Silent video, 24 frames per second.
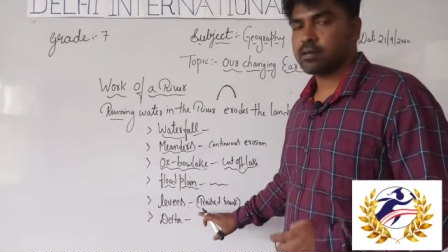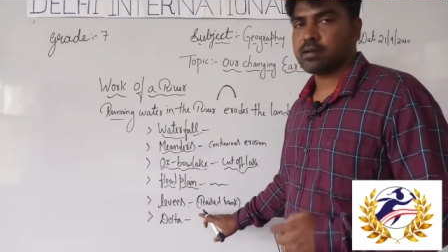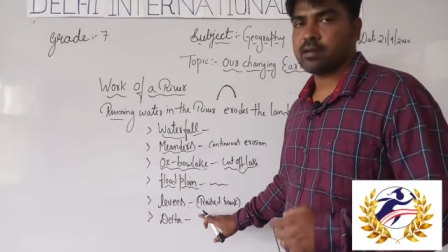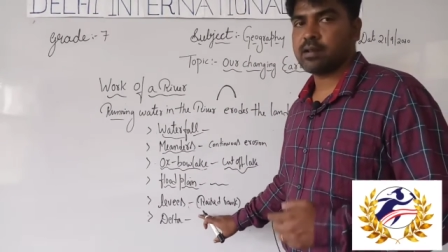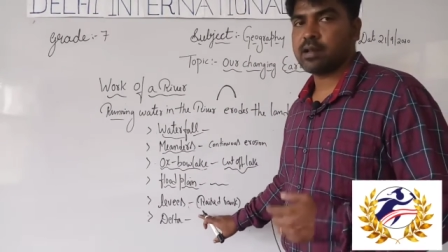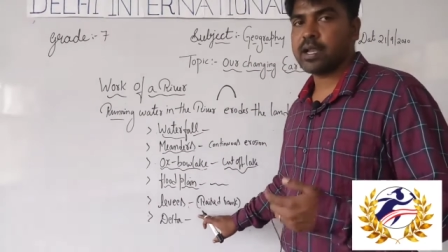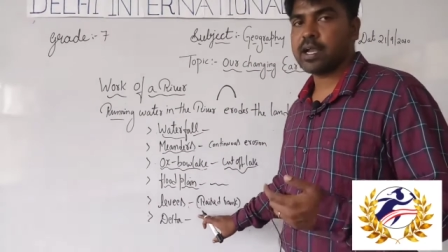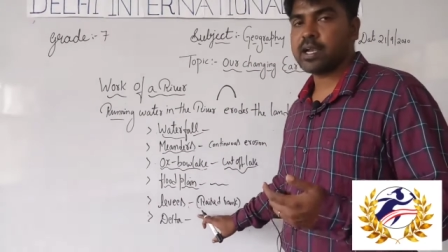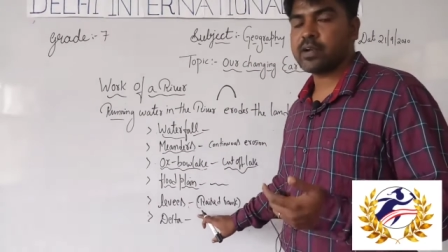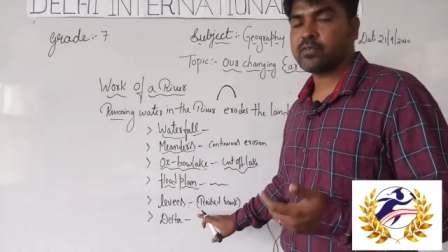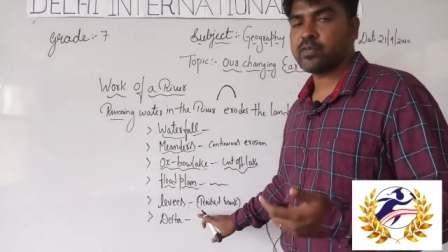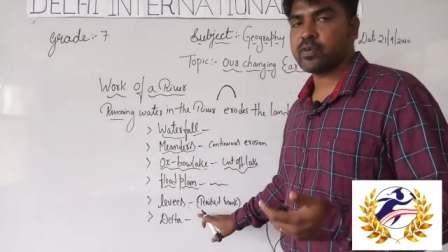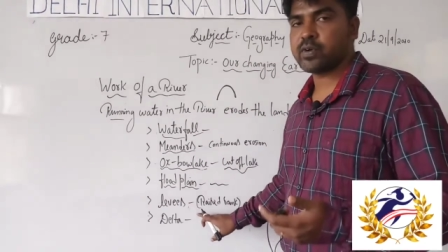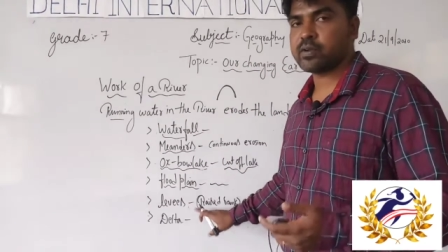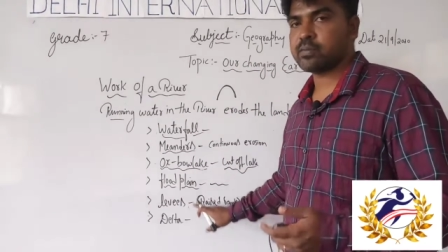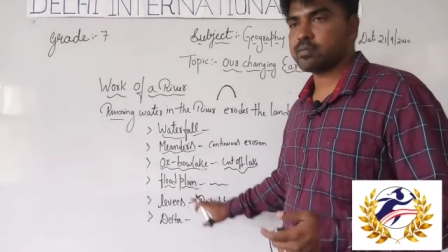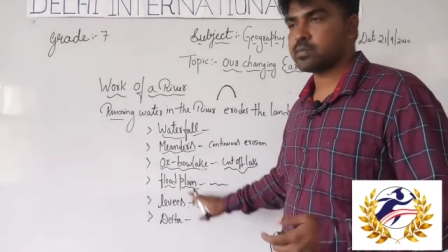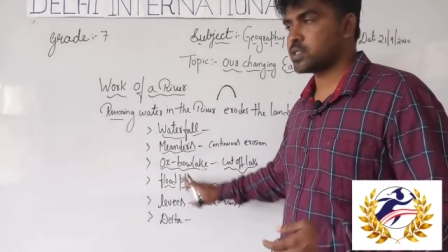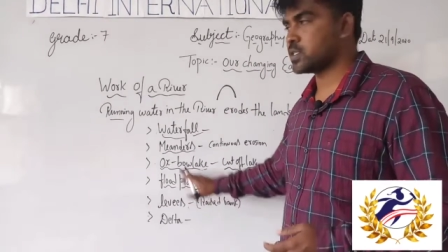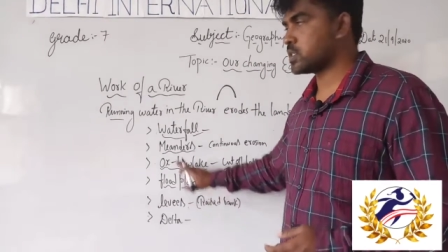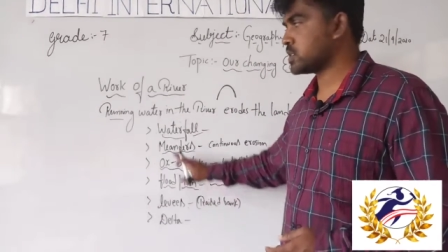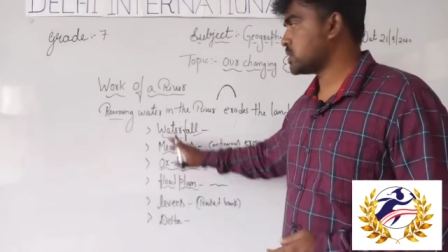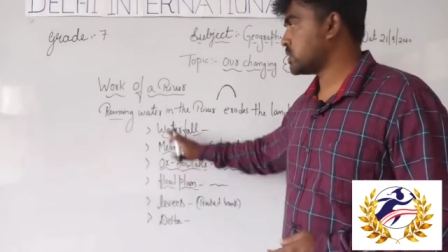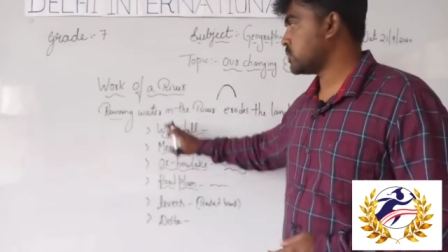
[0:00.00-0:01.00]

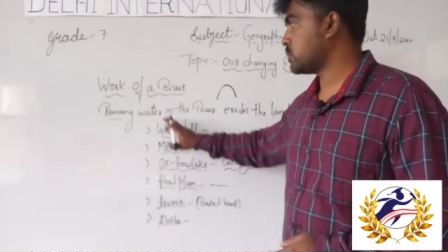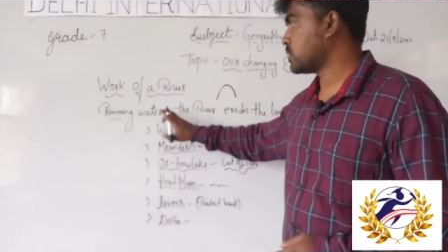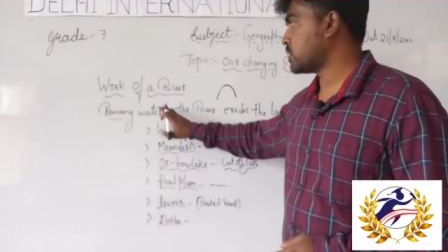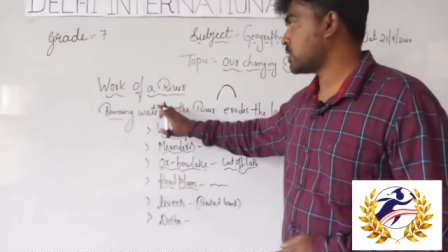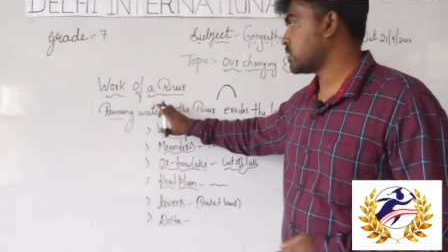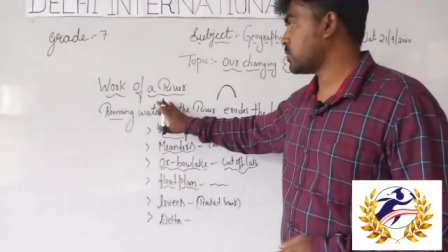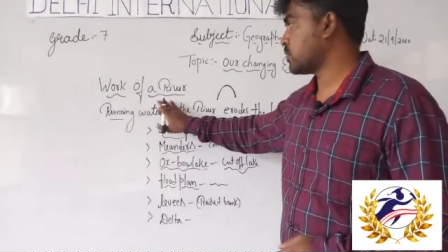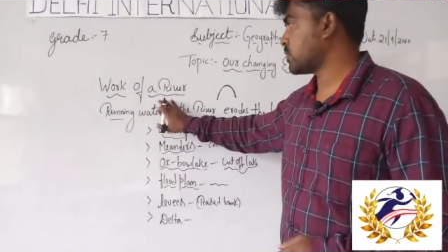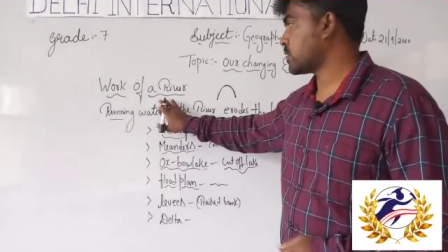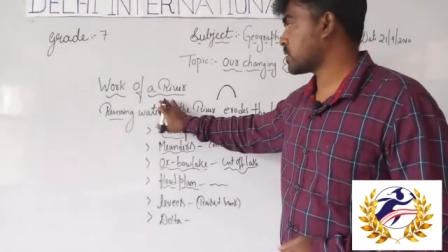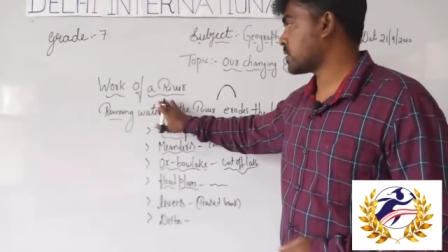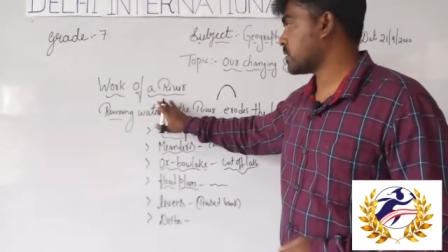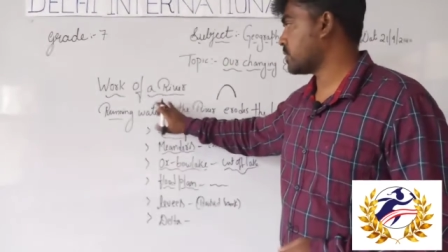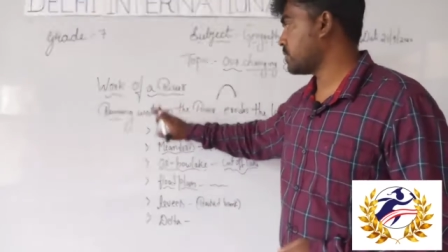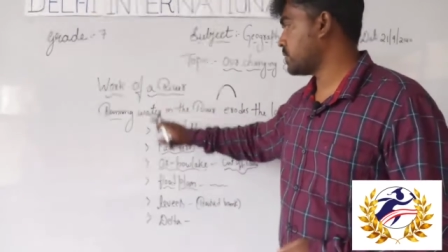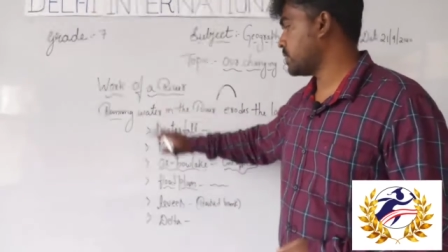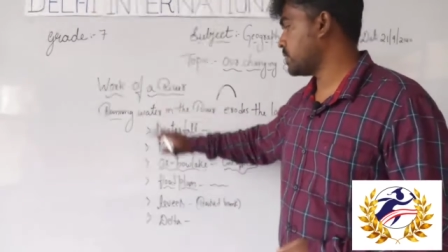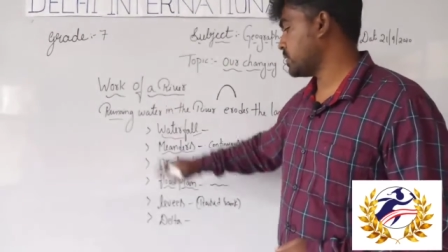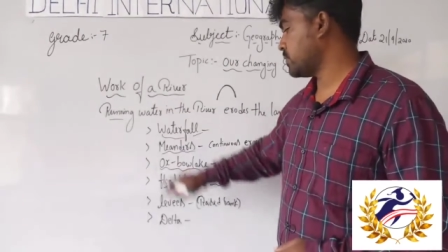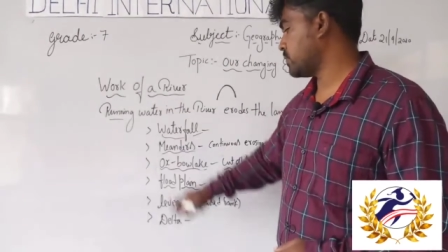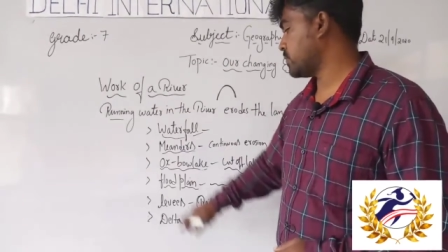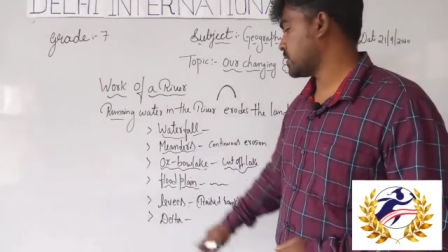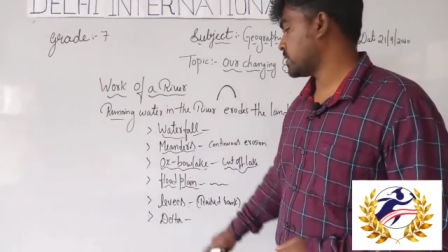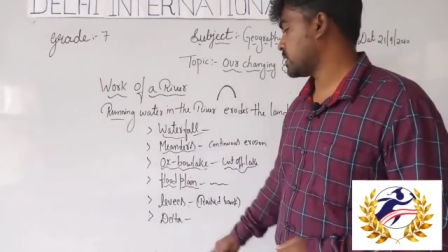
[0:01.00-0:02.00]
landforms due to the work of
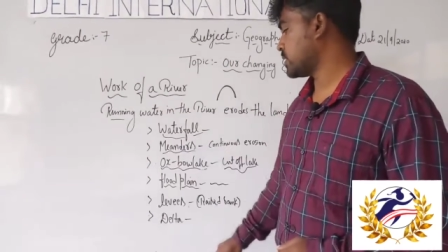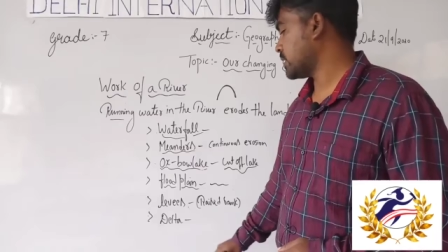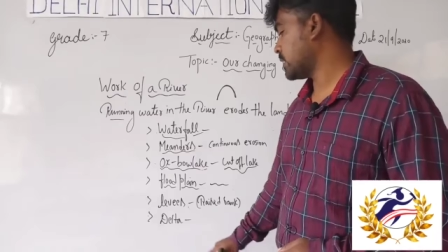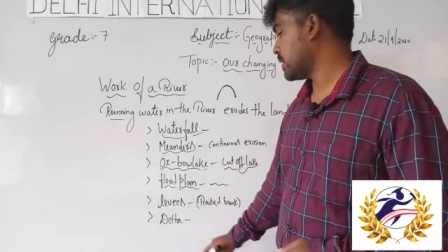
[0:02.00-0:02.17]
the river.